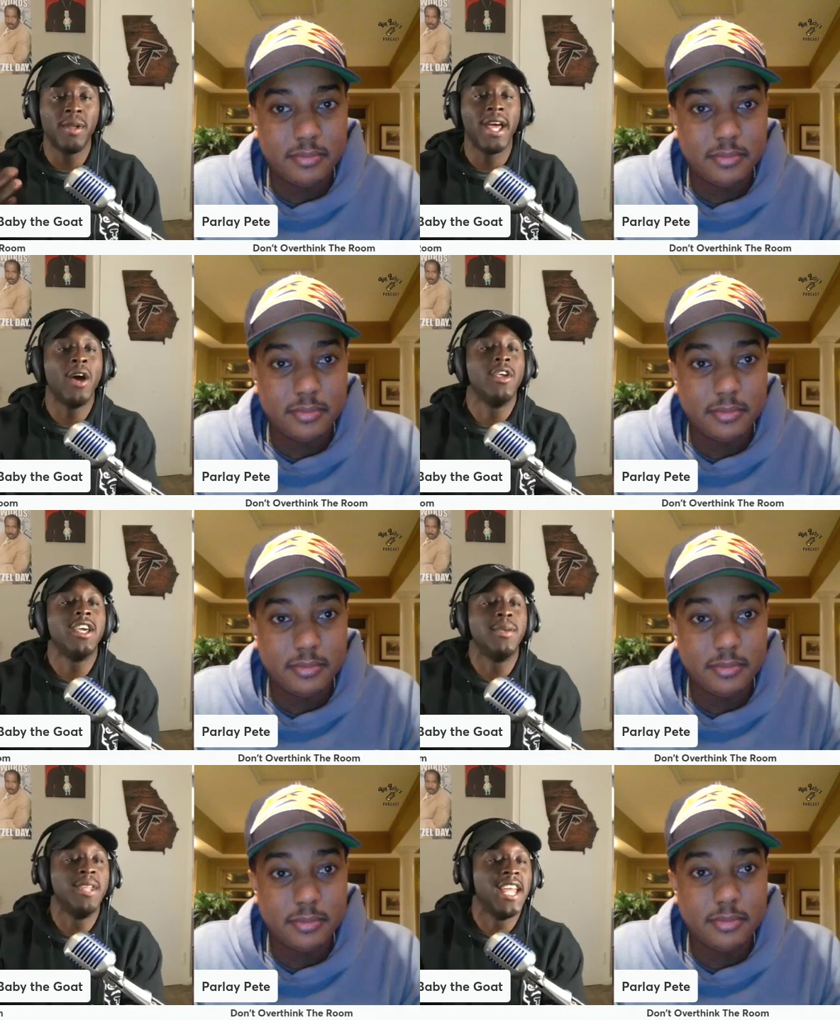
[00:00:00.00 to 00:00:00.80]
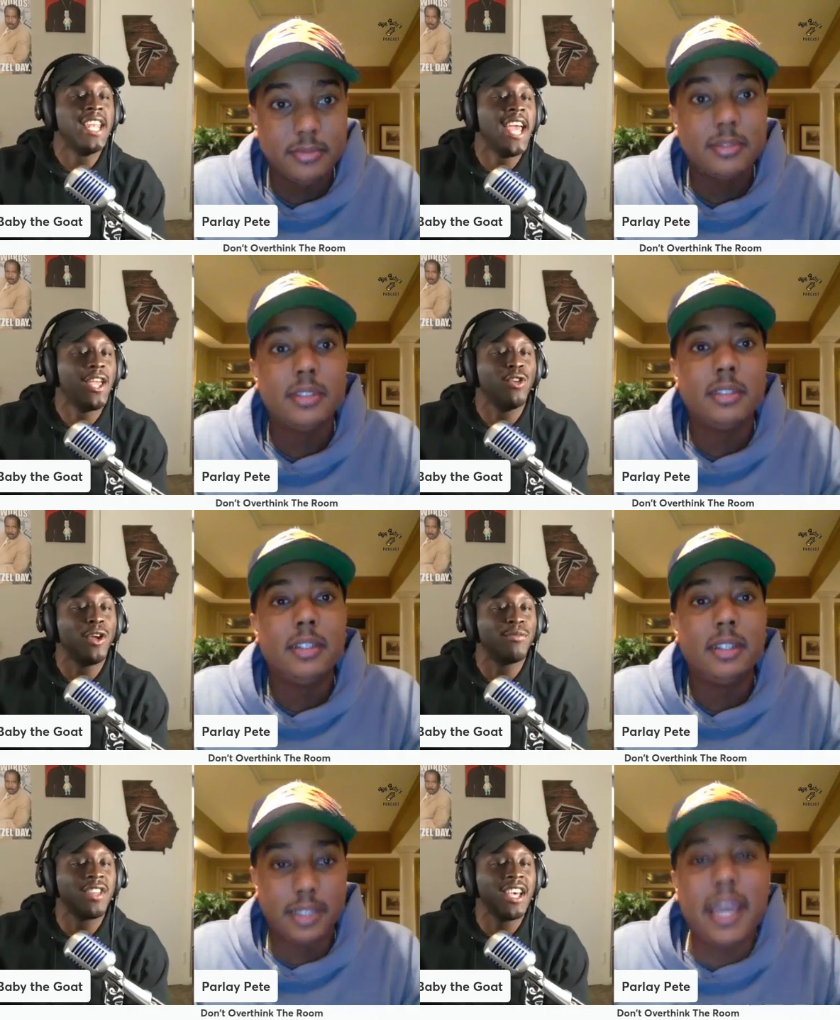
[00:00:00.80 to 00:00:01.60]
Speaker 1: be like, "Oh yeah, give me that neck." You know what I'm
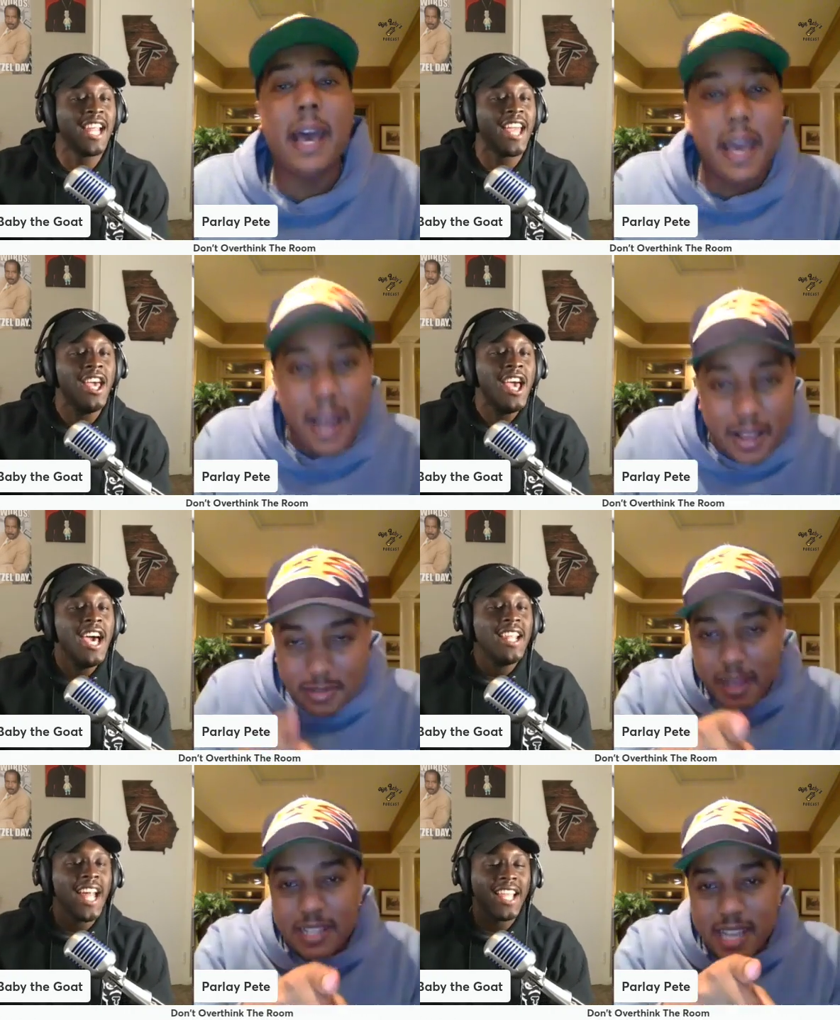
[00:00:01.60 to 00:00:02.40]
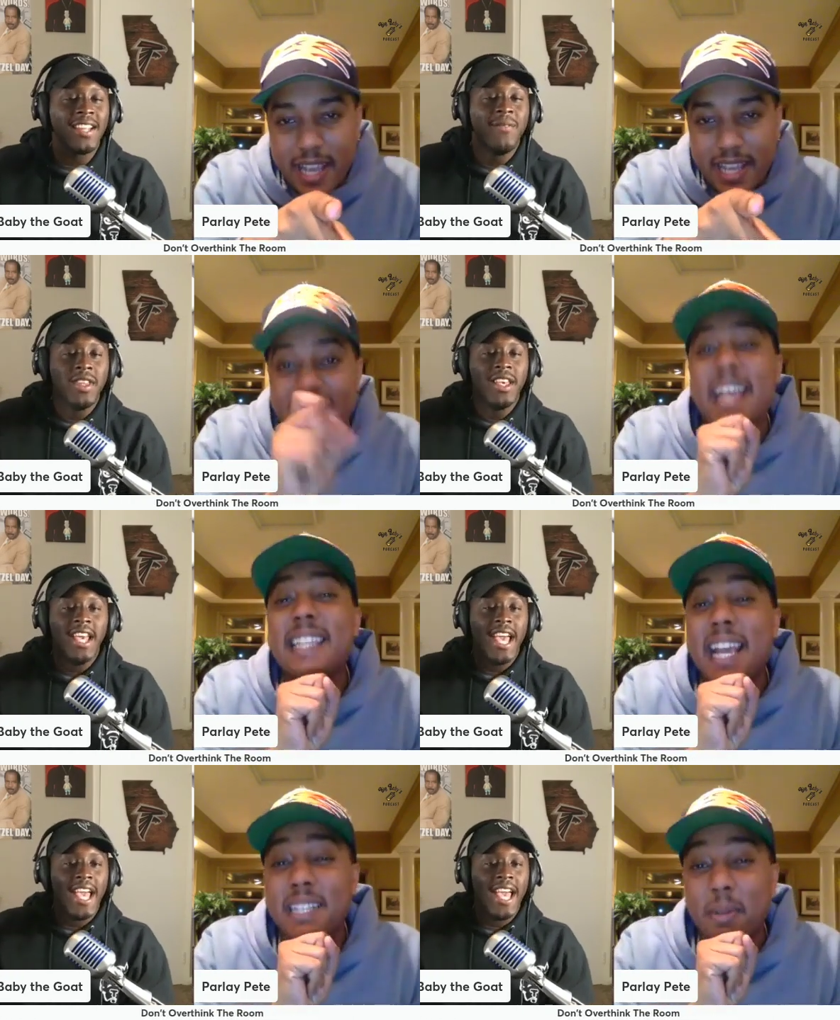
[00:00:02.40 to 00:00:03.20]
saying? Yeah, like I was about to I,
Speaker 2: say, and that's
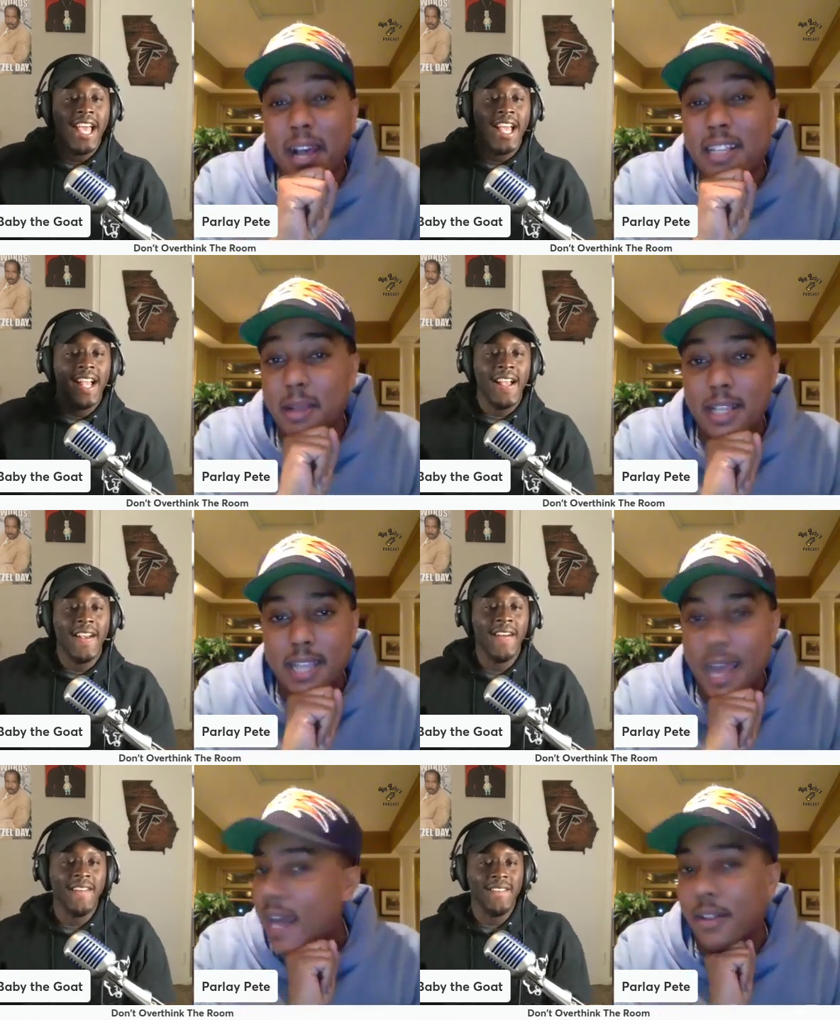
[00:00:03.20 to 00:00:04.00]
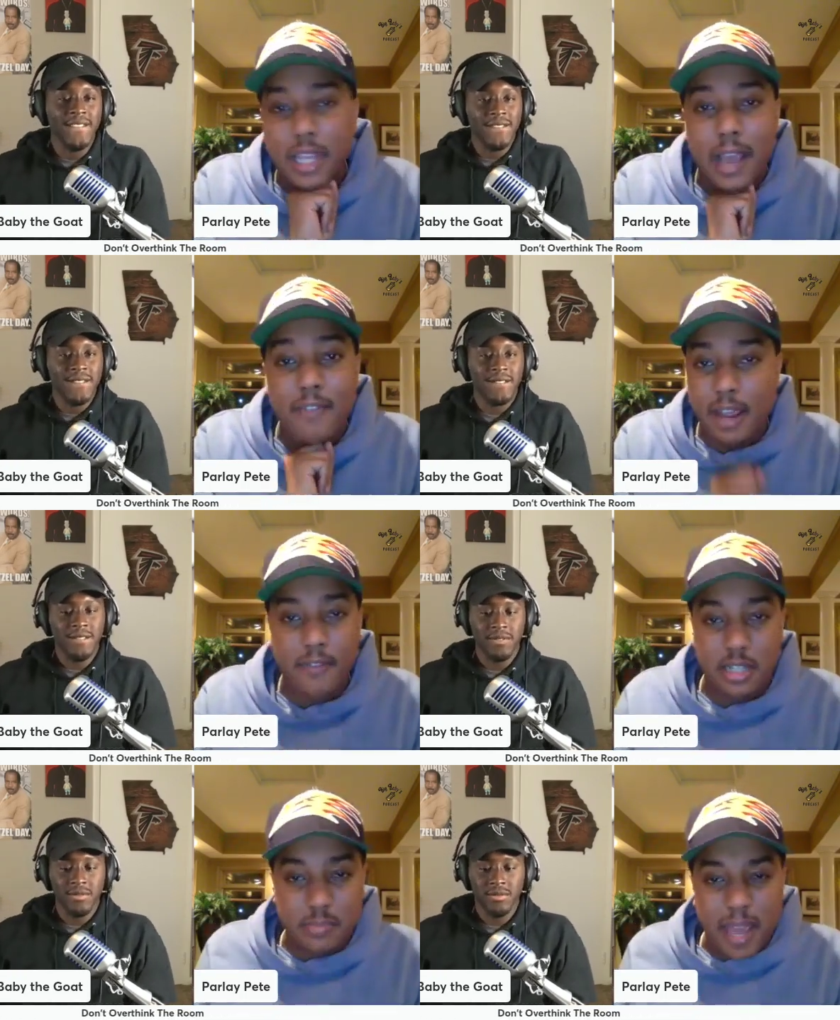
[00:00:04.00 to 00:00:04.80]
actually what I was about to say. I don't think I've ever
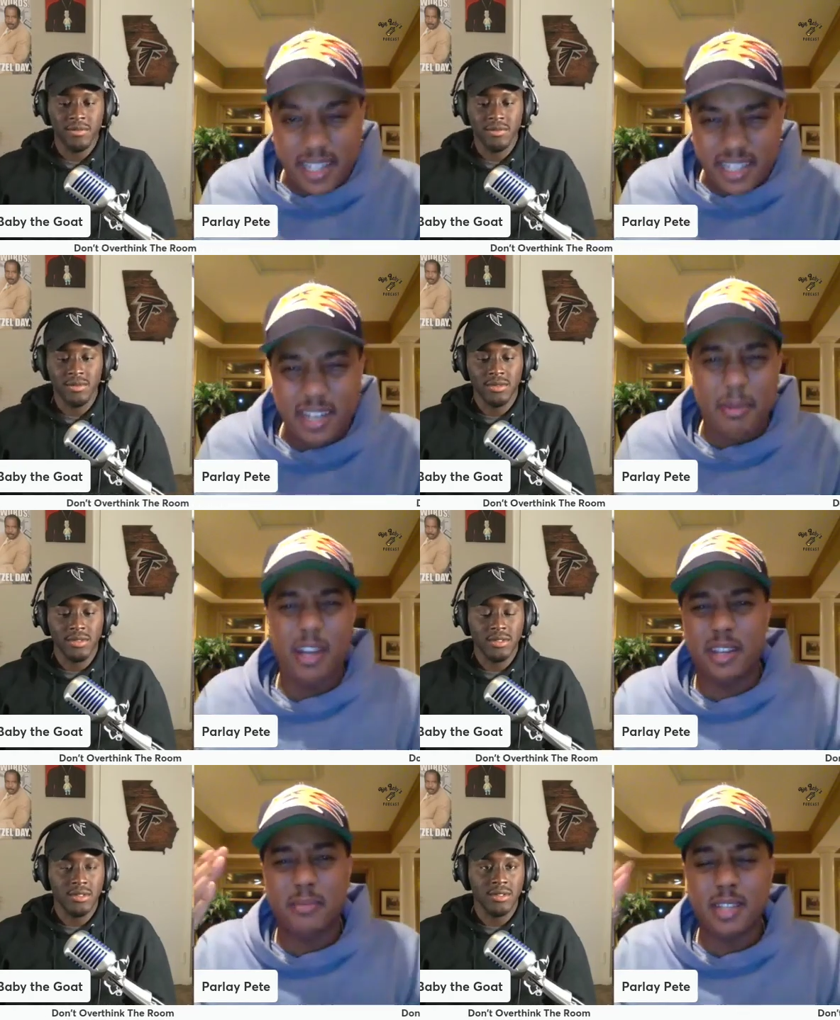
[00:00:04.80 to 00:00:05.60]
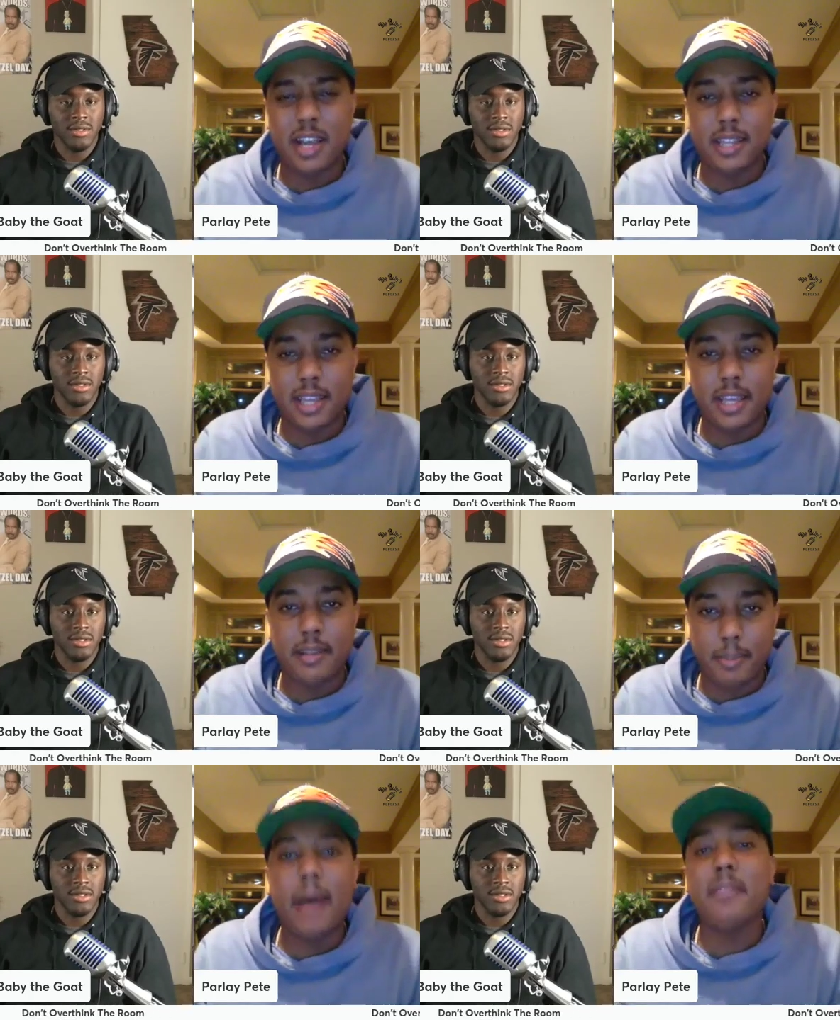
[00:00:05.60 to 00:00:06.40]
smacked anybody upside the head,
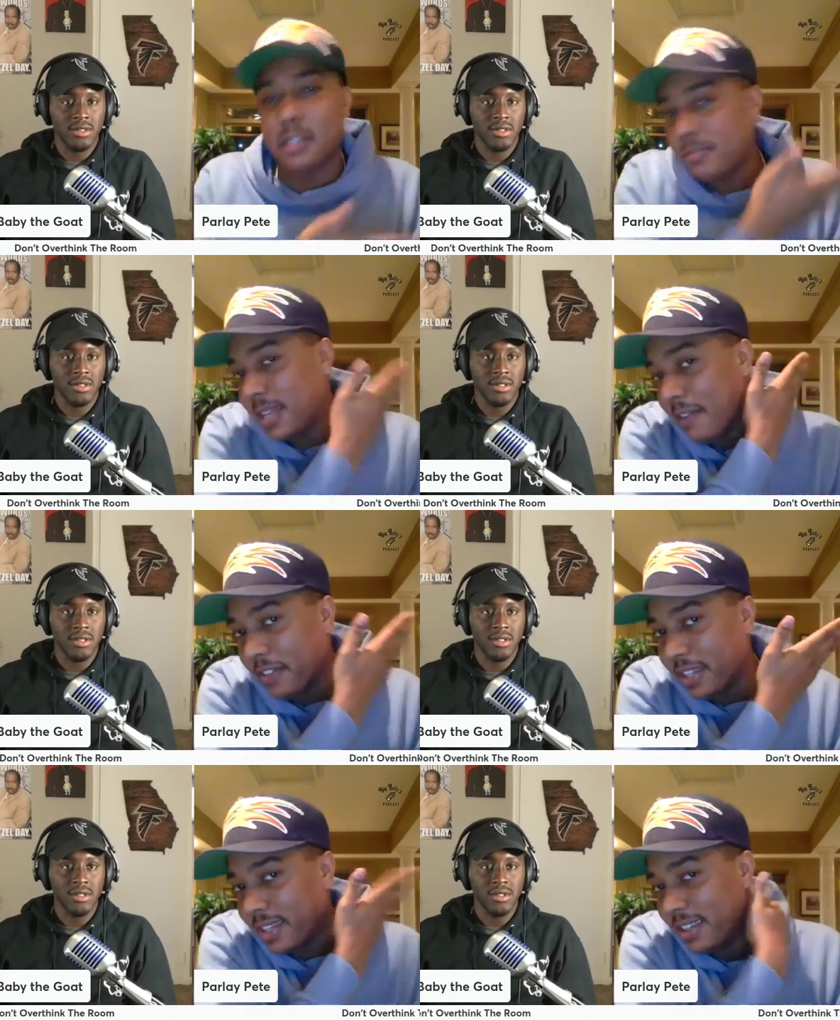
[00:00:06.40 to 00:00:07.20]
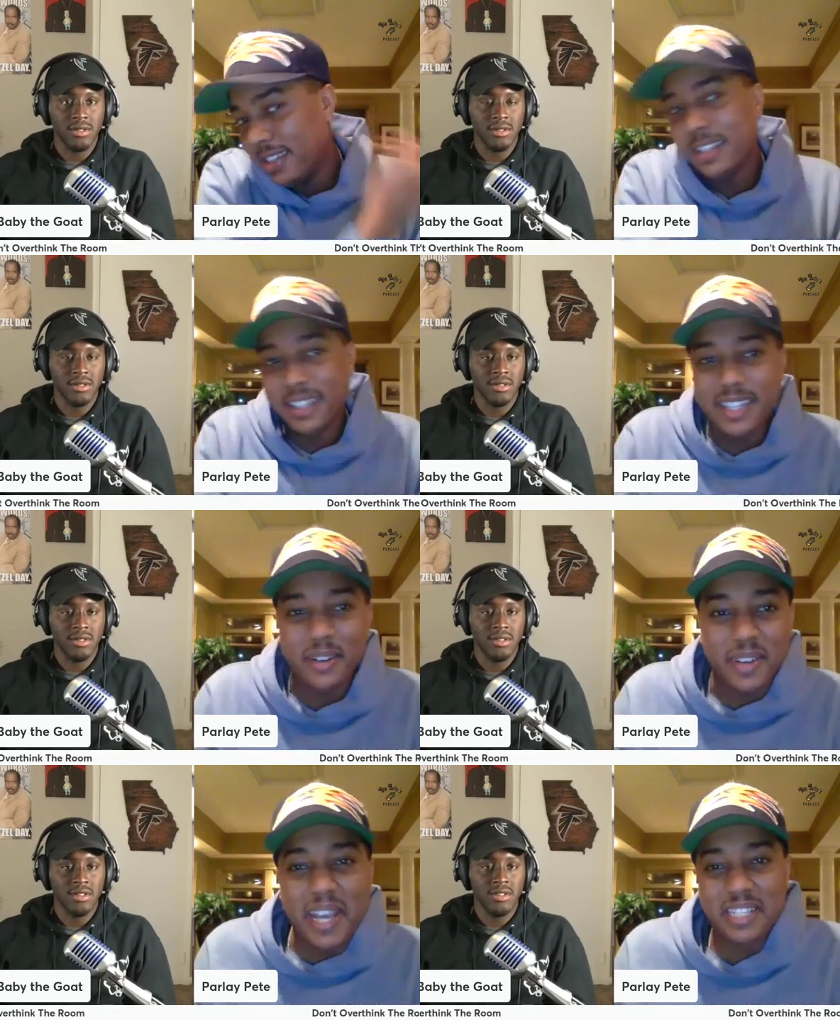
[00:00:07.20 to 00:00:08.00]
but I've definitely, you know,
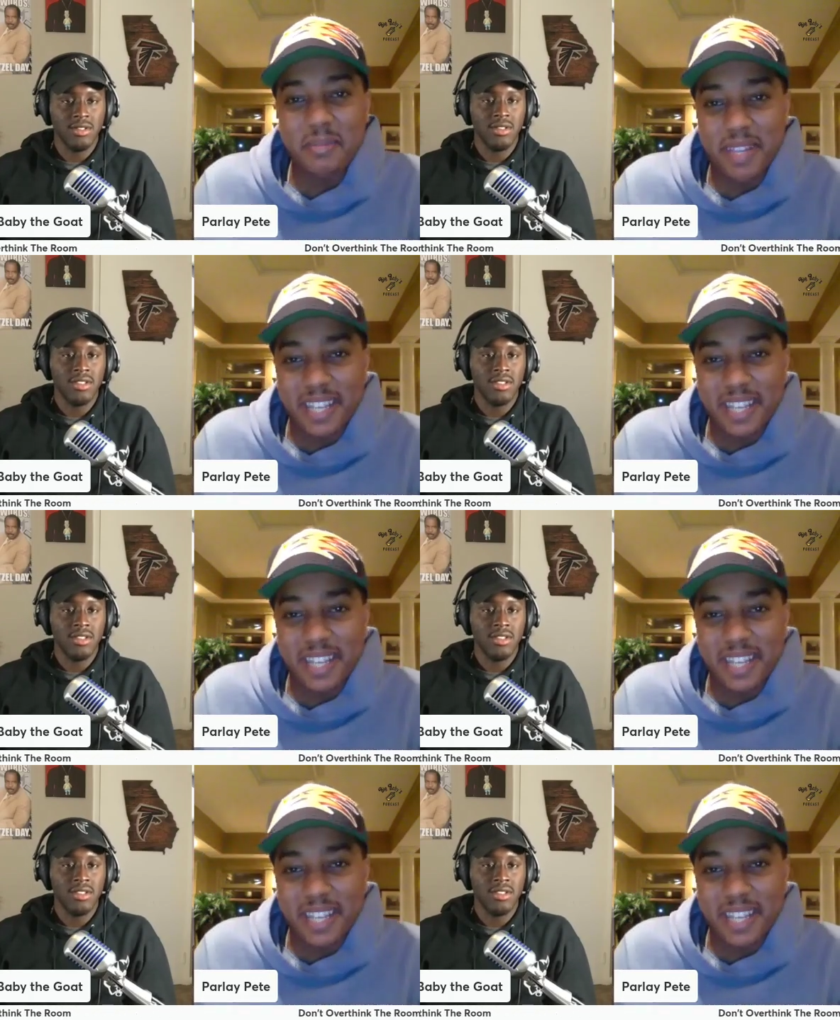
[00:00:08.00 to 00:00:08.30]
necks and